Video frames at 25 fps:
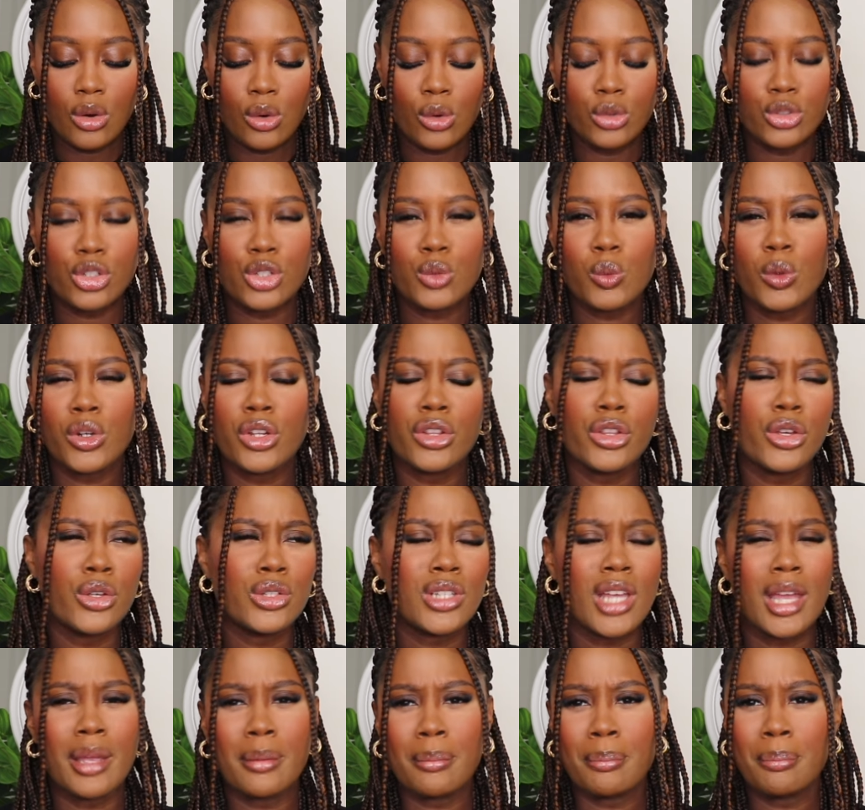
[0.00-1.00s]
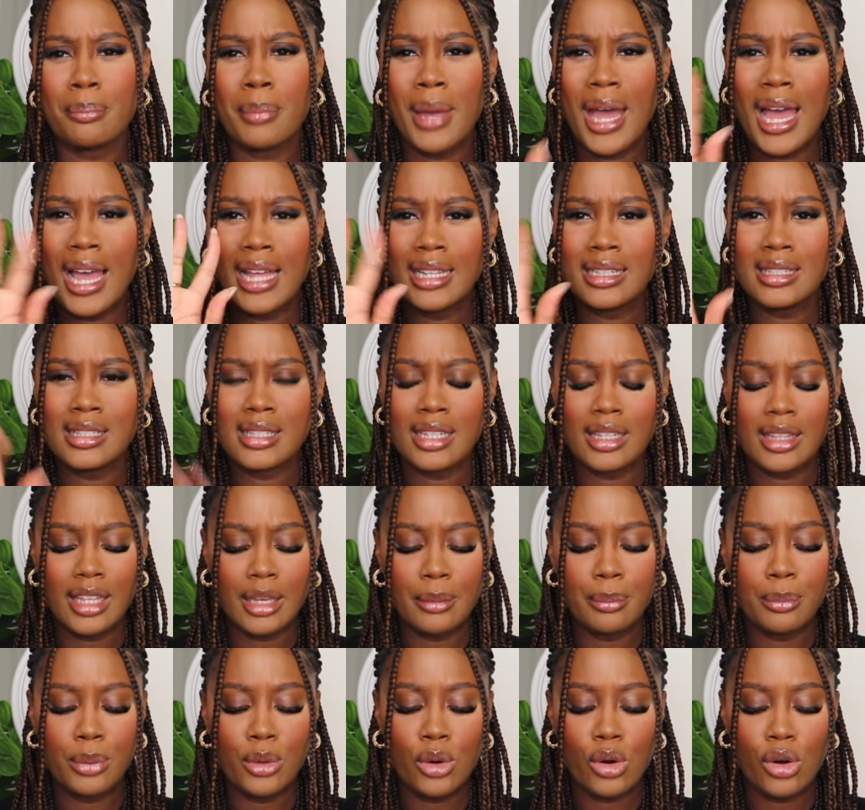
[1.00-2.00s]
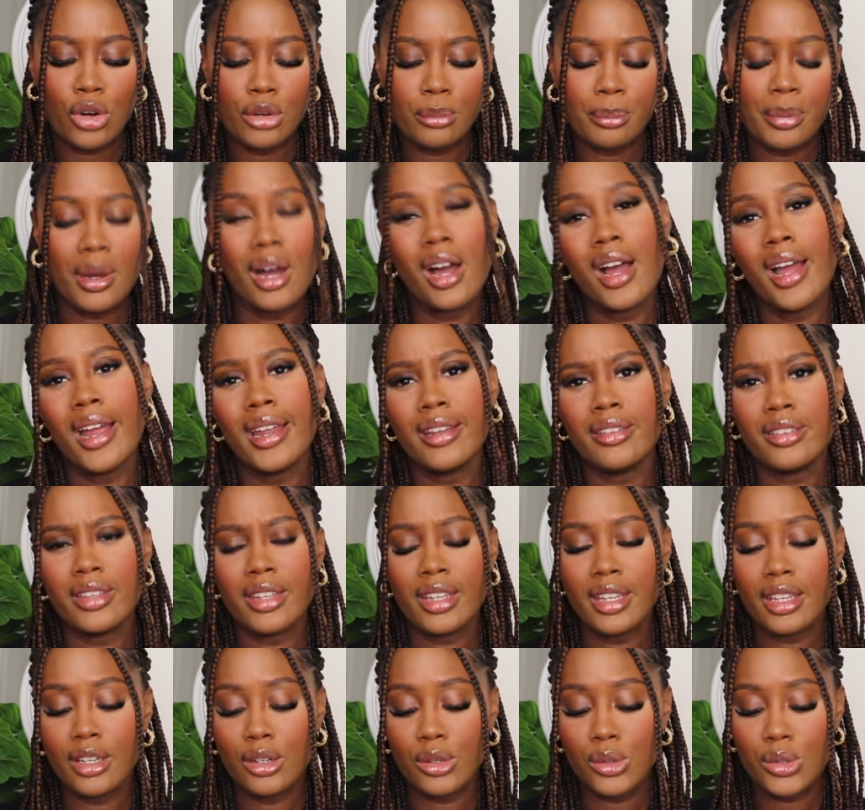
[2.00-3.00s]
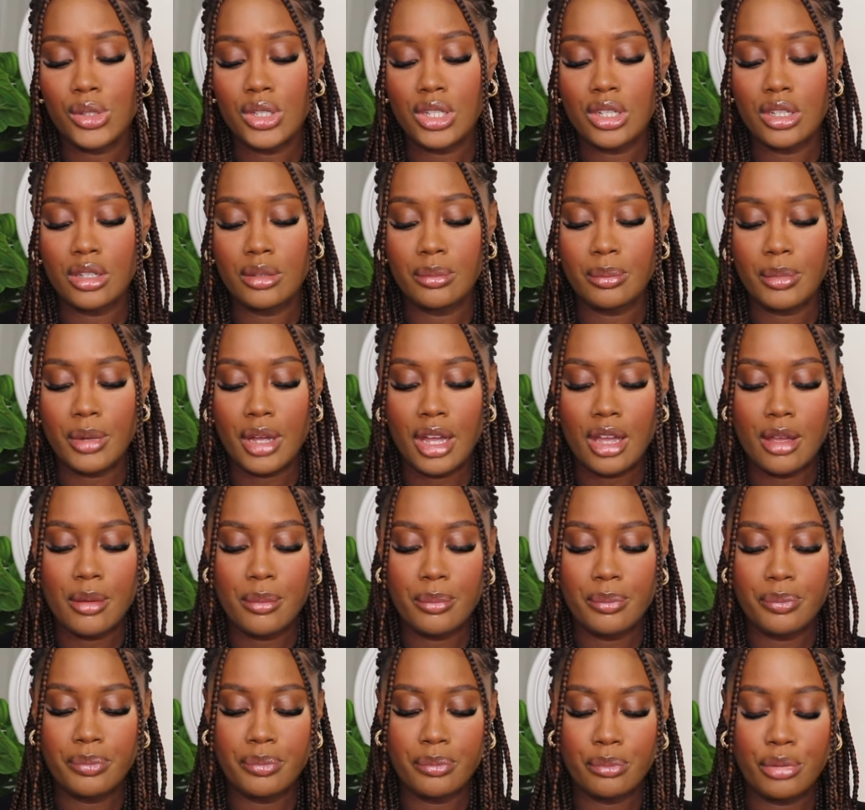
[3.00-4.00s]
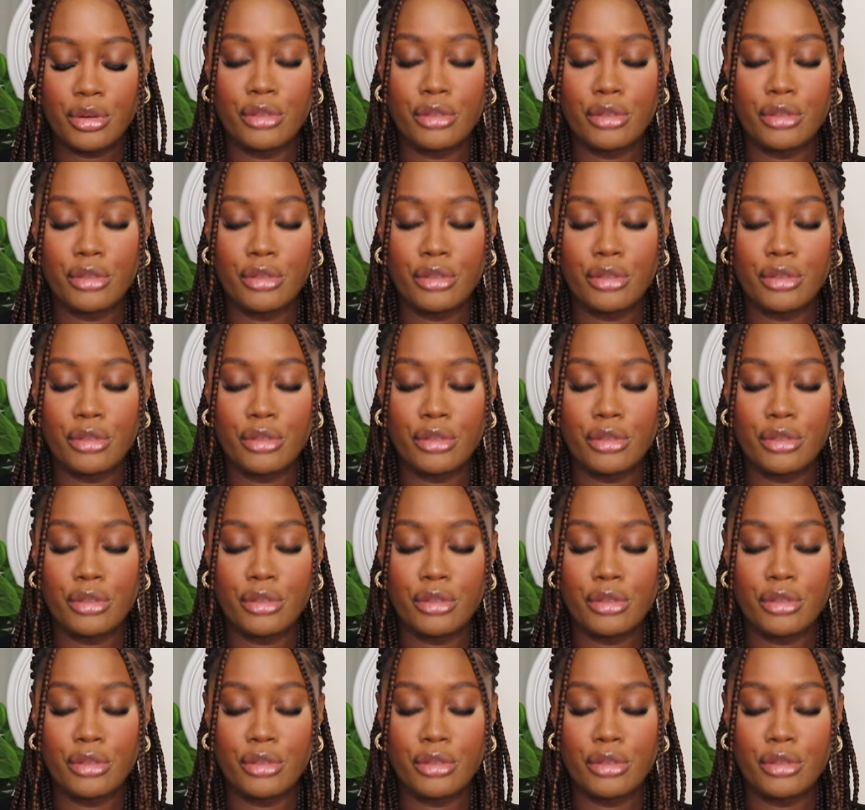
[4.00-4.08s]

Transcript: or just one of those like bands that they put on behind the heel to um,